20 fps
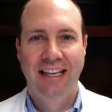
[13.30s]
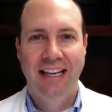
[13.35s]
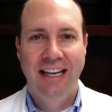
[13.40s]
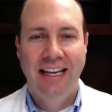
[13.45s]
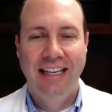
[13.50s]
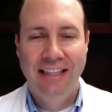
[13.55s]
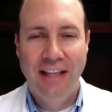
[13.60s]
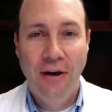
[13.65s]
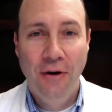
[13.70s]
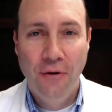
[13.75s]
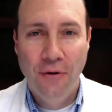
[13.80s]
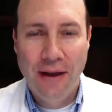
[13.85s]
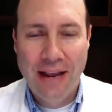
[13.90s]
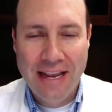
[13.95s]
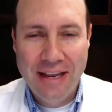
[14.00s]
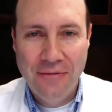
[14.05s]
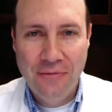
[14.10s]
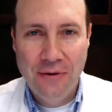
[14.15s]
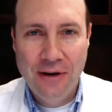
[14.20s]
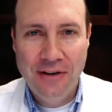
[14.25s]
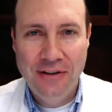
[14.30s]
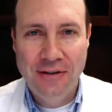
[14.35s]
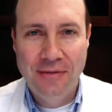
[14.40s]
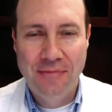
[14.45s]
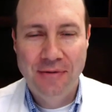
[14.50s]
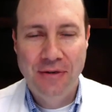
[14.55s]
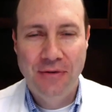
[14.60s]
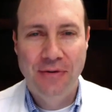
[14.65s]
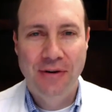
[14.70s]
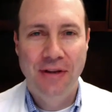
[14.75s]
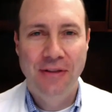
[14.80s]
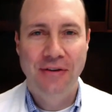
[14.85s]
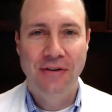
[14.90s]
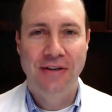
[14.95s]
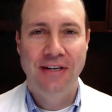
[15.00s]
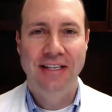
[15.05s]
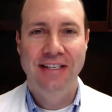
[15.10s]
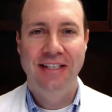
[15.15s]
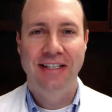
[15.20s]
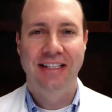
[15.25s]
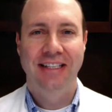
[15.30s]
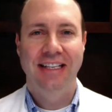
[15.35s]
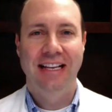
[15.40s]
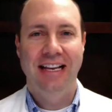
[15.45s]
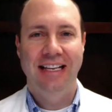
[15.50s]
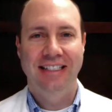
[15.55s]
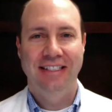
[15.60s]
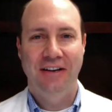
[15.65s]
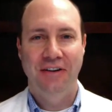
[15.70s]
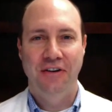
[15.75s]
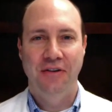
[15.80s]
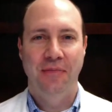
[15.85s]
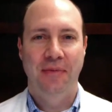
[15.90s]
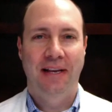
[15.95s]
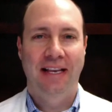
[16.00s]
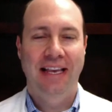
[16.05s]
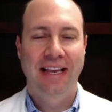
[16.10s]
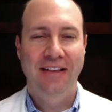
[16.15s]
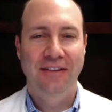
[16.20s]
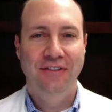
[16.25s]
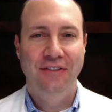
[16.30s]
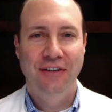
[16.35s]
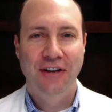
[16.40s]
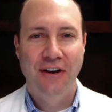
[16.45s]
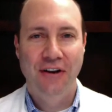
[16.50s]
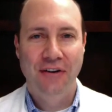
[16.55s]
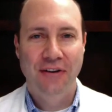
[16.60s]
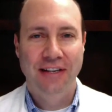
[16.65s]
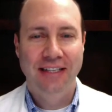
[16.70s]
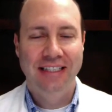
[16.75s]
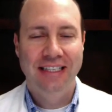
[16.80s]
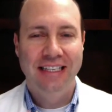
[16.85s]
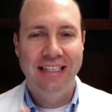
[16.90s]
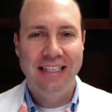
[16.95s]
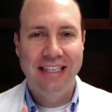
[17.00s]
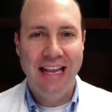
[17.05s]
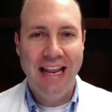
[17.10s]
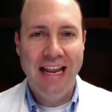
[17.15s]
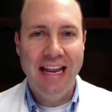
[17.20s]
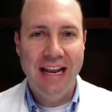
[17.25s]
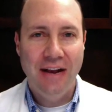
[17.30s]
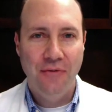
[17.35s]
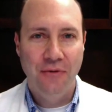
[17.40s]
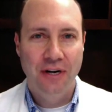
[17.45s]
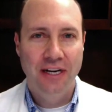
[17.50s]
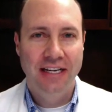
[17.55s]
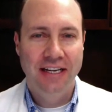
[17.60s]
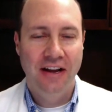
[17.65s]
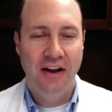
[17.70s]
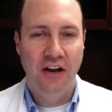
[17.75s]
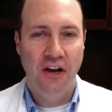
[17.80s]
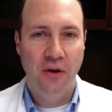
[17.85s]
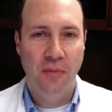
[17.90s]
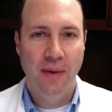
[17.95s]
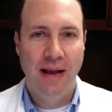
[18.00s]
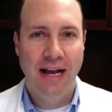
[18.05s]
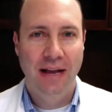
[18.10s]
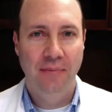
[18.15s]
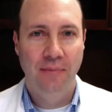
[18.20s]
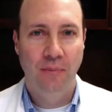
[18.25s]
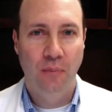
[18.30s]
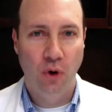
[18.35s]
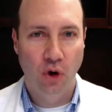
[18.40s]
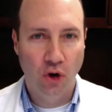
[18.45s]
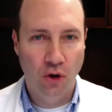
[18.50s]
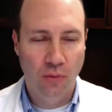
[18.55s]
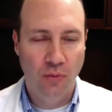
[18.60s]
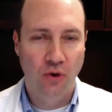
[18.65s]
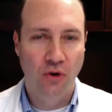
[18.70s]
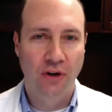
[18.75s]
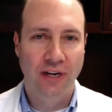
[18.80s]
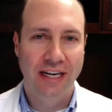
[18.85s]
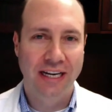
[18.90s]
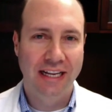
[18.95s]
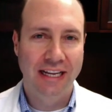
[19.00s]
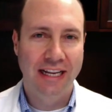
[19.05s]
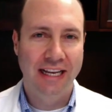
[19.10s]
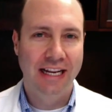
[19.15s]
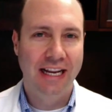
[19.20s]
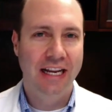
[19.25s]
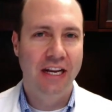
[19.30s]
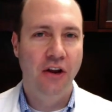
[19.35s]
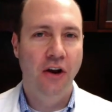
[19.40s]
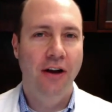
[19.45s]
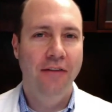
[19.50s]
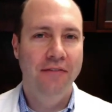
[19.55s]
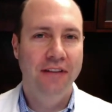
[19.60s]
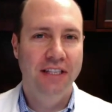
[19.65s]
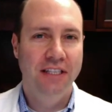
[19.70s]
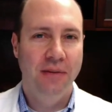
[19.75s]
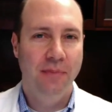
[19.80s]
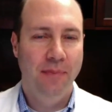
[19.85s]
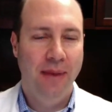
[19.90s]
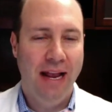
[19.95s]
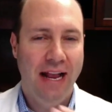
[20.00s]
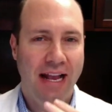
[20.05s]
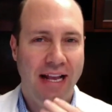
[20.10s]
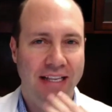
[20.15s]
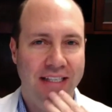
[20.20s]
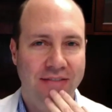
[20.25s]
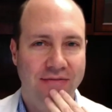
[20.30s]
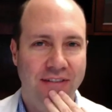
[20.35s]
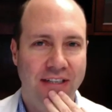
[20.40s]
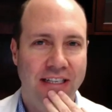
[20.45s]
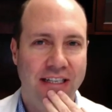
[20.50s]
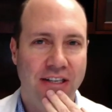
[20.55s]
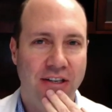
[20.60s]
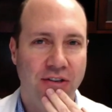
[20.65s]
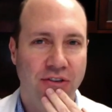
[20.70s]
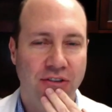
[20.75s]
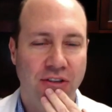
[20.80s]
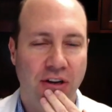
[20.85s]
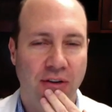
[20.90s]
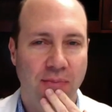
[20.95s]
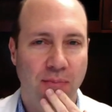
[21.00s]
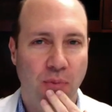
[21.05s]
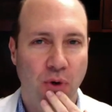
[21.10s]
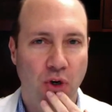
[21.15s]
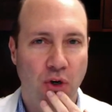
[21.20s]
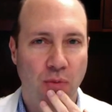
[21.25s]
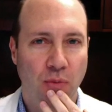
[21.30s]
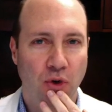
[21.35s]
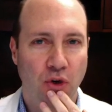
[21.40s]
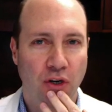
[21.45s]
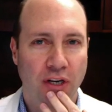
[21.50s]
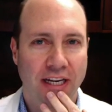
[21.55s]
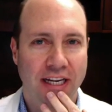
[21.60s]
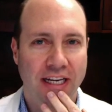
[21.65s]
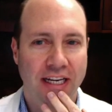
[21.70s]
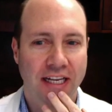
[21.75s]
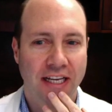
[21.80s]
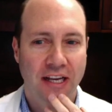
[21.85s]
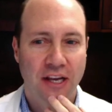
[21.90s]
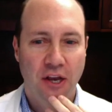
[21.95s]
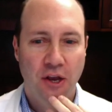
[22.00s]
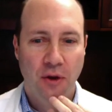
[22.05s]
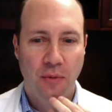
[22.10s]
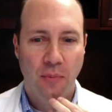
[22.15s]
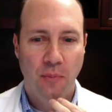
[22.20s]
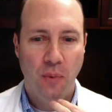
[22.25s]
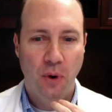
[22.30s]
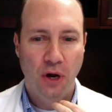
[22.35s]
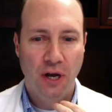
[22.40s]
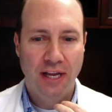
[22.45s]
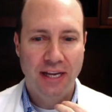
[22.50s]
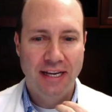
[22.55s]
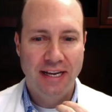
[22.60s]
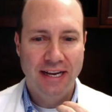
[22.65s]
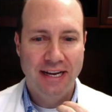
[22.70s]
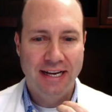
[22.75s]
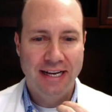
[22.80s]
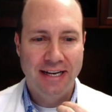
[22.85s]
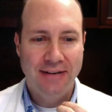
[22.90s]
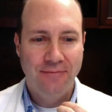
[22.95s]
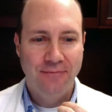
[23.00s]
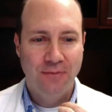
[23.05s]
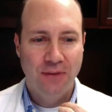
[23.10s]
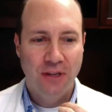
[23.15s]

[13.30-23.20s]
Hello and welcome to another edition of the Ask Dr. Pickel Show. And today I want to talk about berberine again. I know I've done some past videos on berberine, but uh,